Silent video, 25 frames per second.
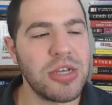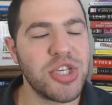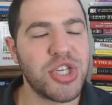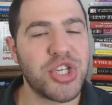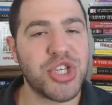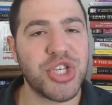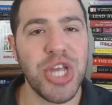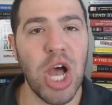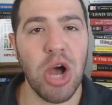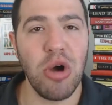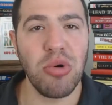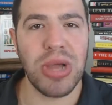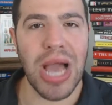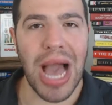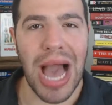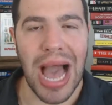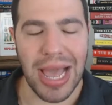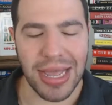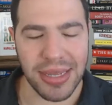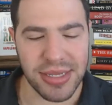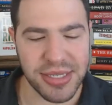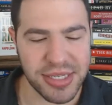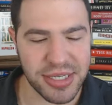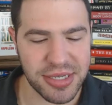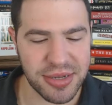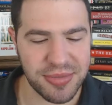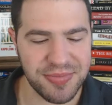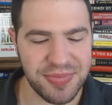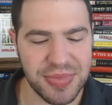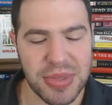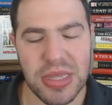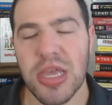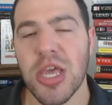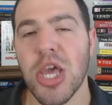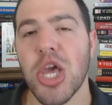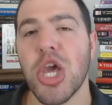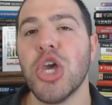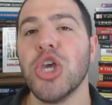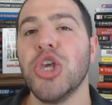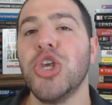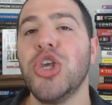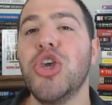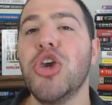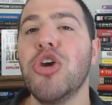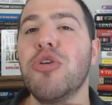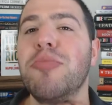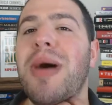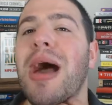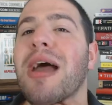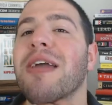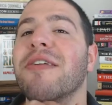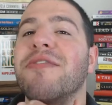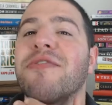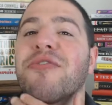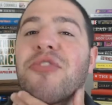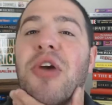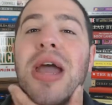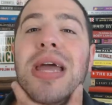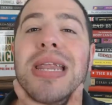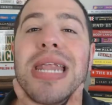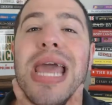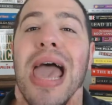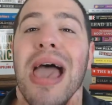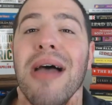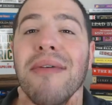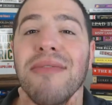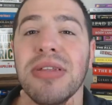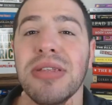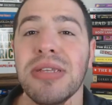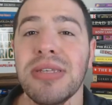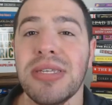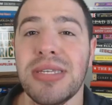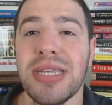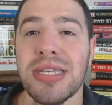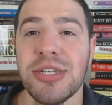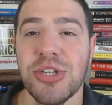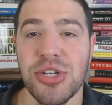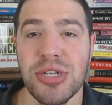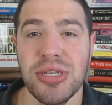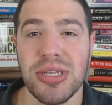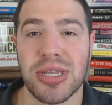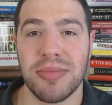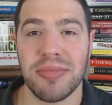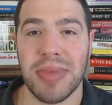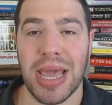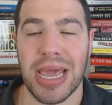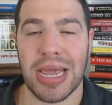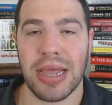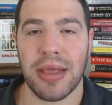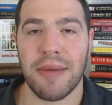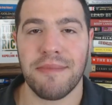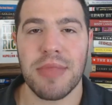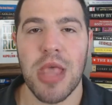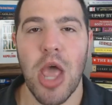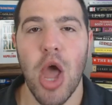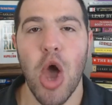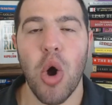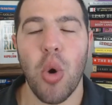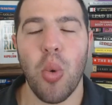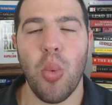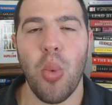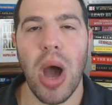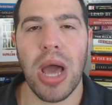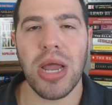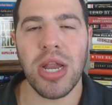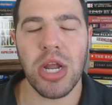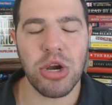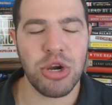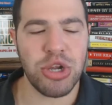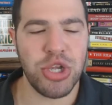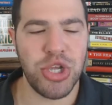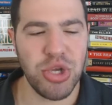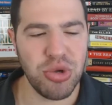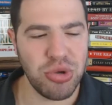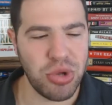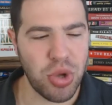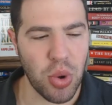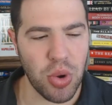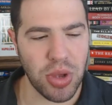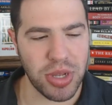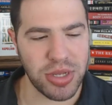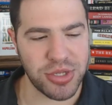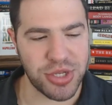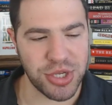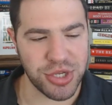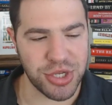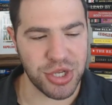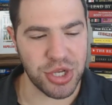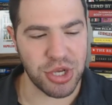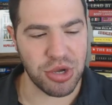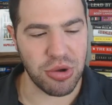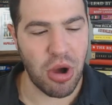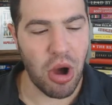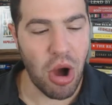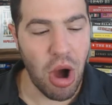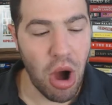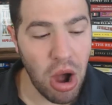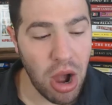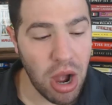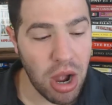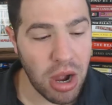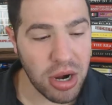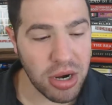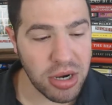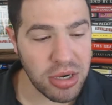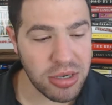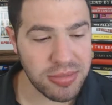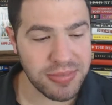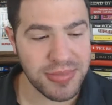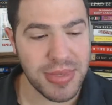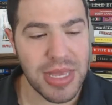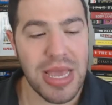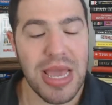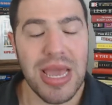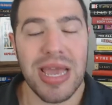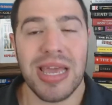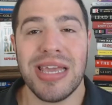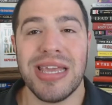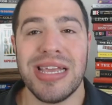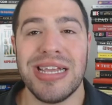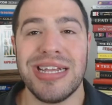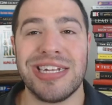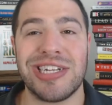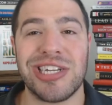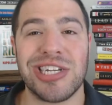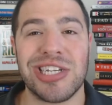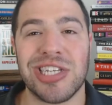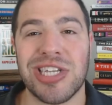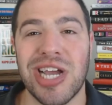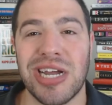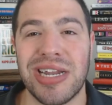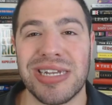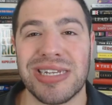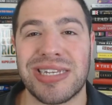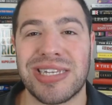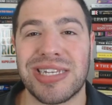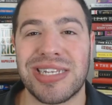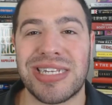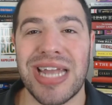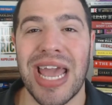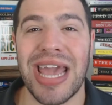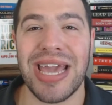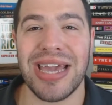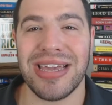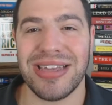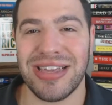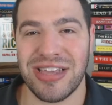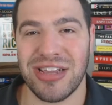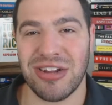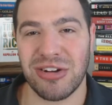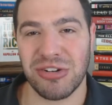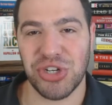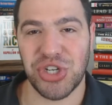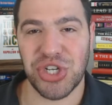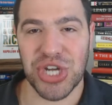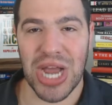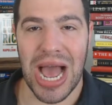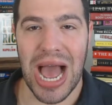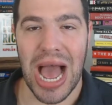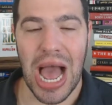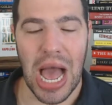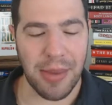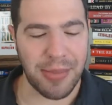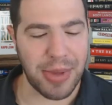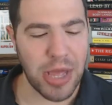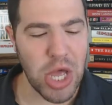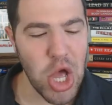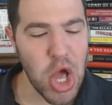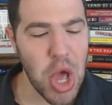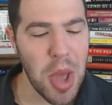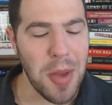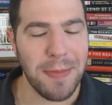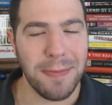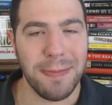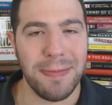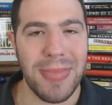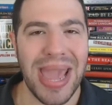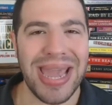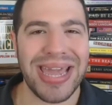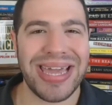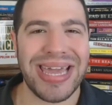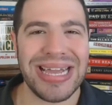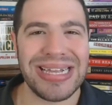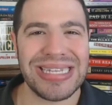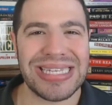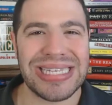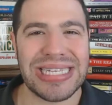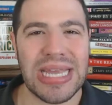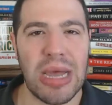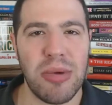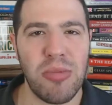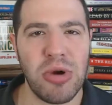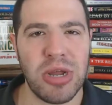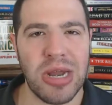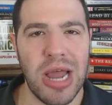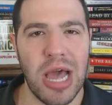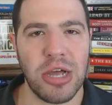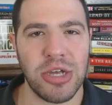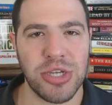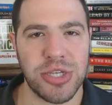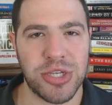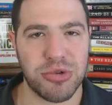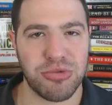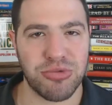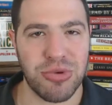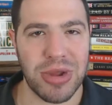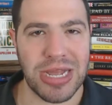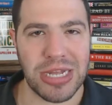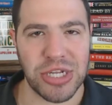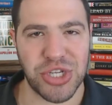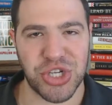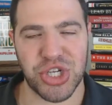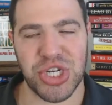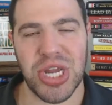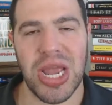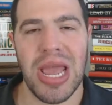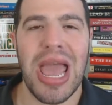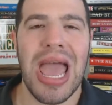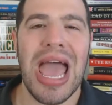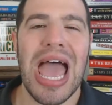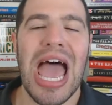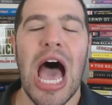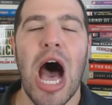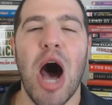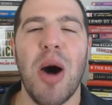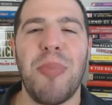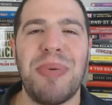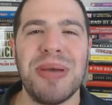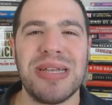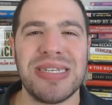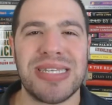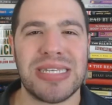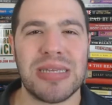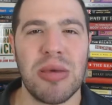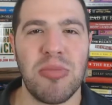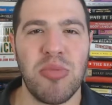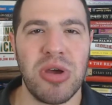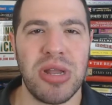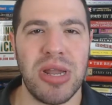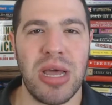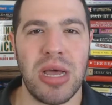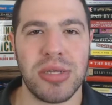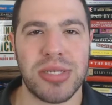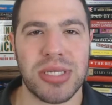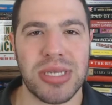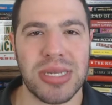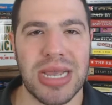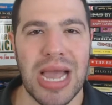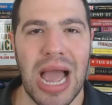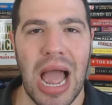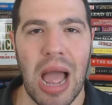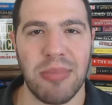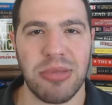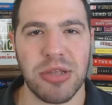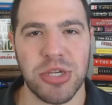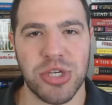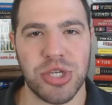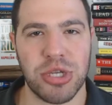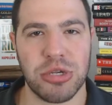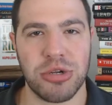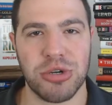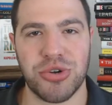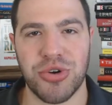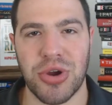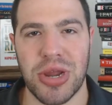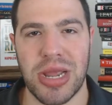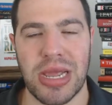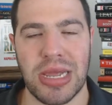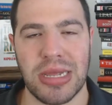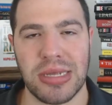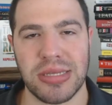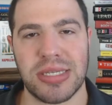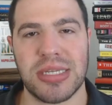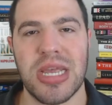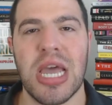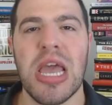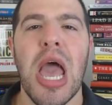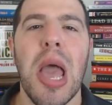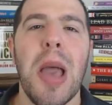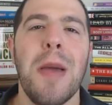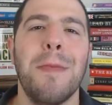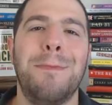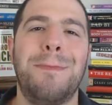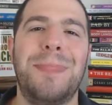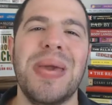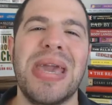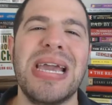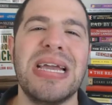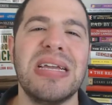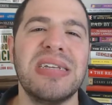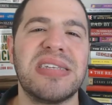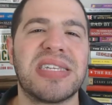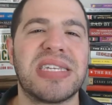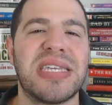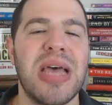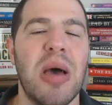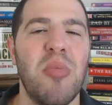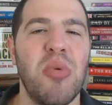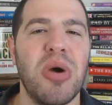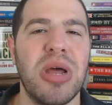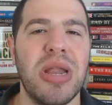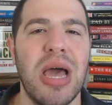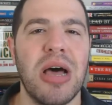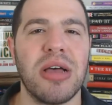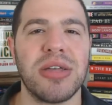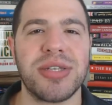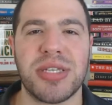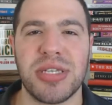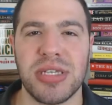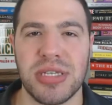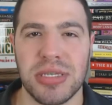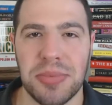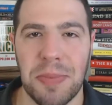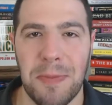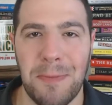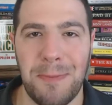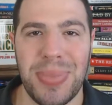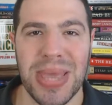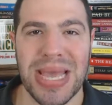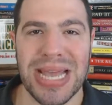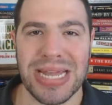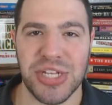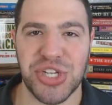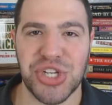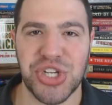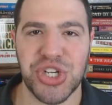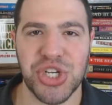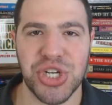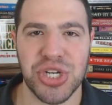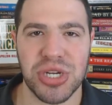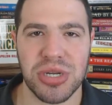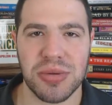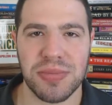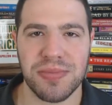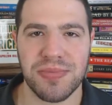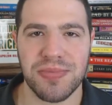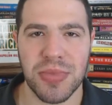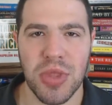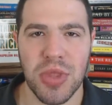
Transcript: So guys, you, my friend, have a decision to make. What are you going to do? Or you're just going to stay at your job, making someone else rich, helping someone else accomplish their dreams, being someone else's bitch.